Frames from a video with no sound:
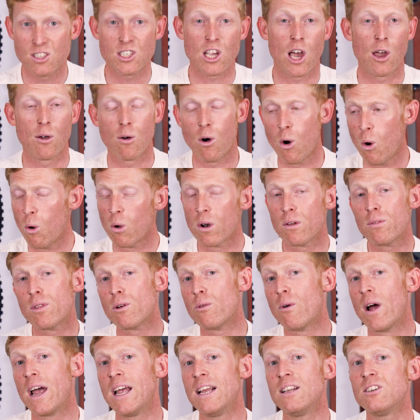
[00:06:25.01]
So all of
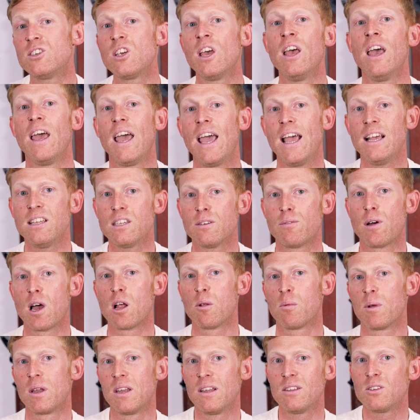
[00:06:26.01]
the range is
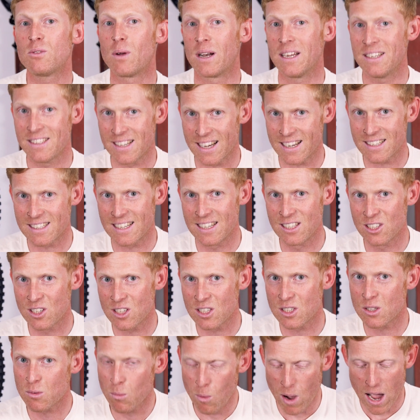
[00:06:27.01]
available in 26
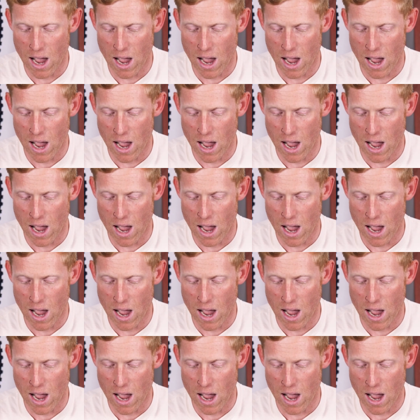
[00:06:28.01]
inches as